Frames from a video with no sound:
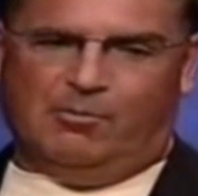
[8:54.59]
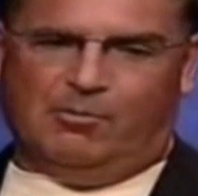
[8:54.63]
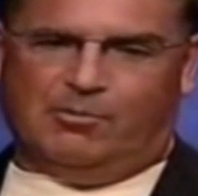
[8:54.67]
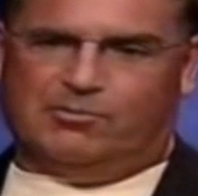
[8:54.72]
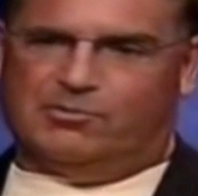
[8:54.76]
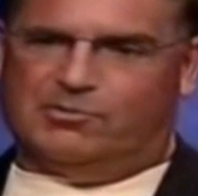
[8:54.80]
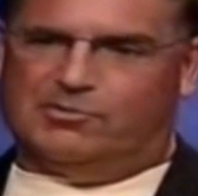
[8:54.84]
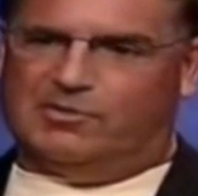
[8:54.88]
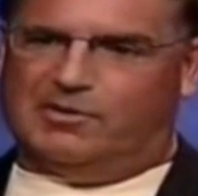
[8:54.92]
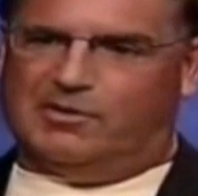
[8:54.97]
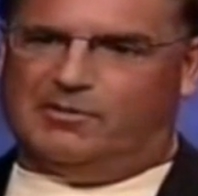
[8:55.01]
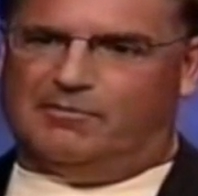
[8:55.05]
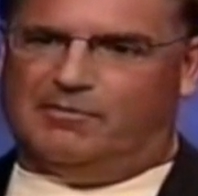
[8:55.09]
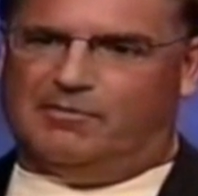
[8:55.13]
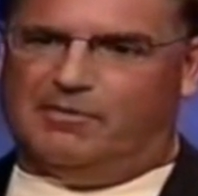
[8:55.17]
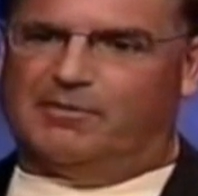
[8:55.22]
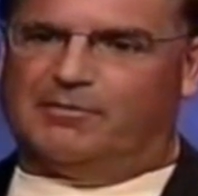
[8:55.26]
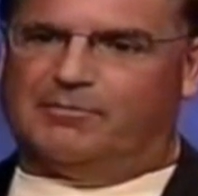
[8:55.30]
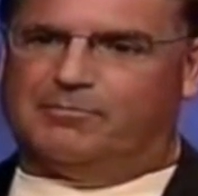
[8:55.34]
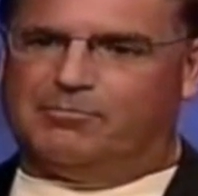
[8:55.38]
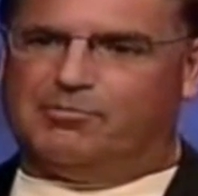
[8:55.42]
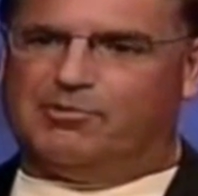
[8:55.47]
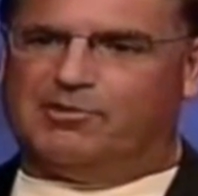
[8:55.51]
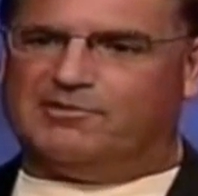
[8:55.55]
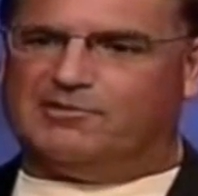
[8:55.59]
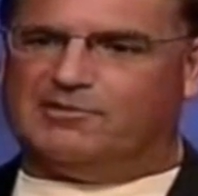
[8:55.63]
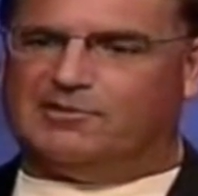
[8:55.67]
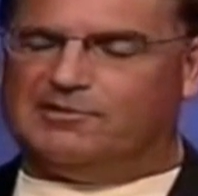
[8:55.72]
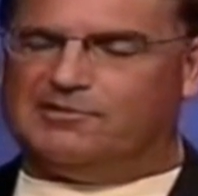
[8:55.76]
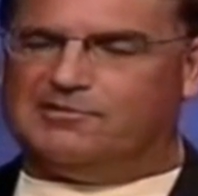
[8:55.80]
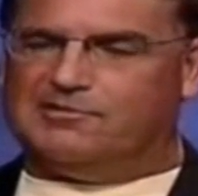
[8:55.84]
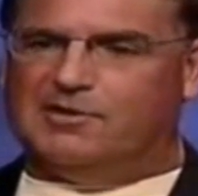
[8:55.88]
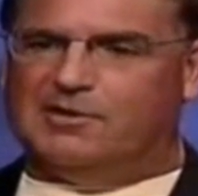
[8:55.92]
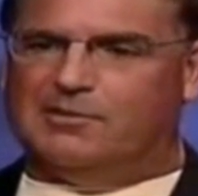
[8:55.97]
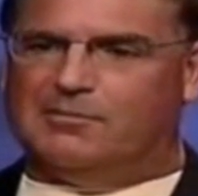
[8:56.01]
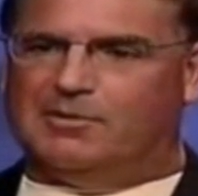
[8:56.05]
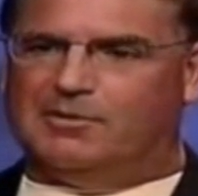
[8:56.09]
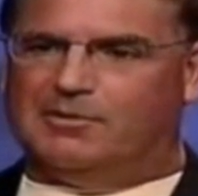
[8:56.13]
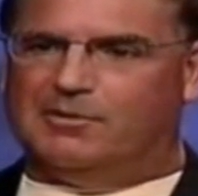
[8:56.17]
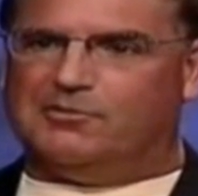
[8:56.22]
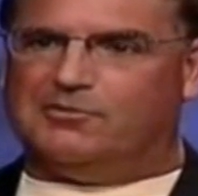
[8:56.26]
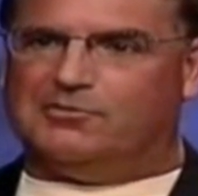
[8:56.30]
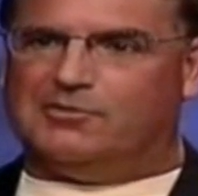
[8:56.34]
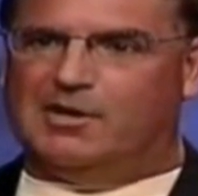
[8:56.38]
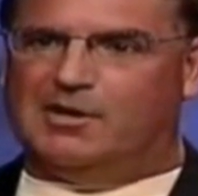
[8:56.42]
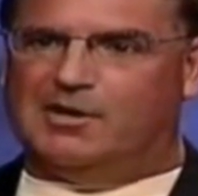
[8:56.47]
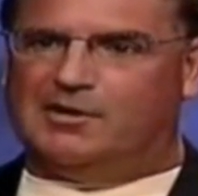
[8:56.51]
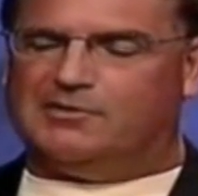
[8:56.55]
which was a very princely sum in
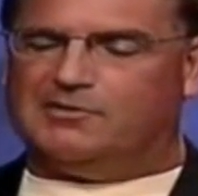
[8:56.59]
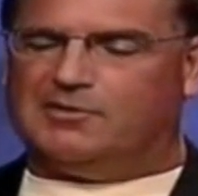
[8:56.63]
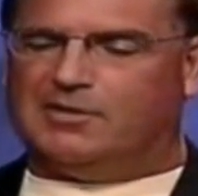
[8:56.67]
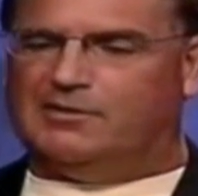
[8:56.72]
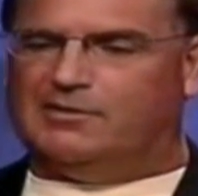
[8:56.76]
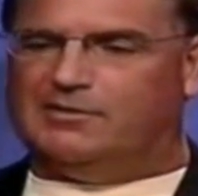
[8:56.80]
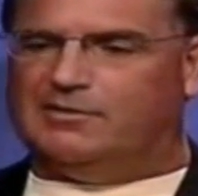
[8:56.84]
those days,